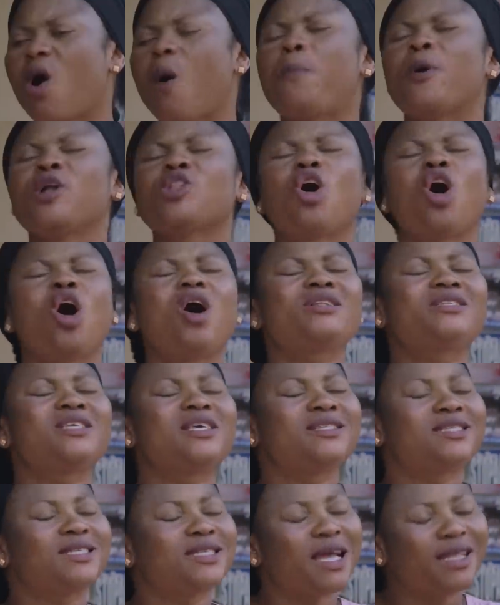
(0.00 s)
Upon all the
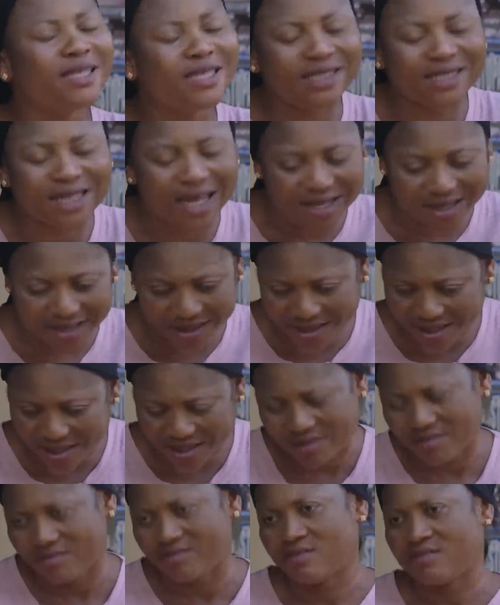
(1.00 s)
intelligence,
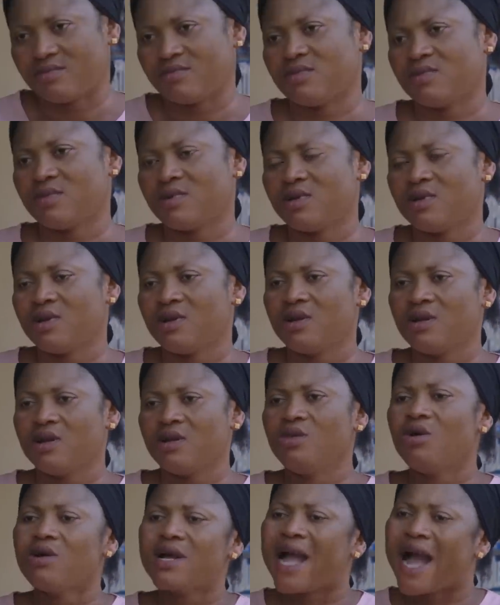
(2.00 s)

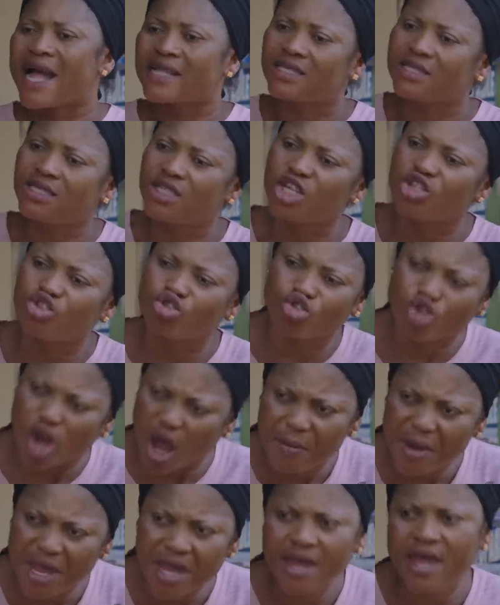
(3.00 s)
look at the
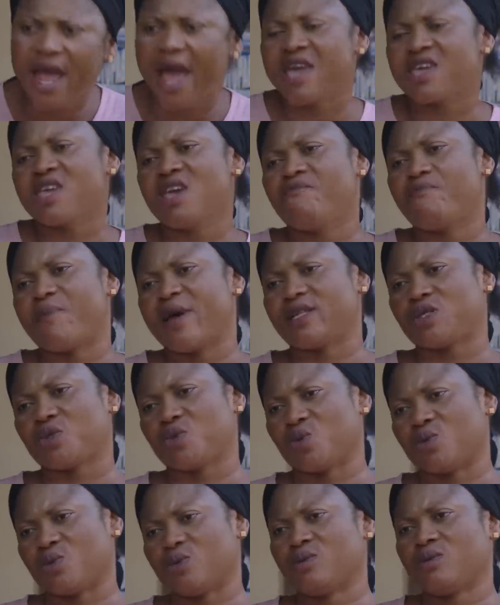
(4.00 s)
dummy I give birth to.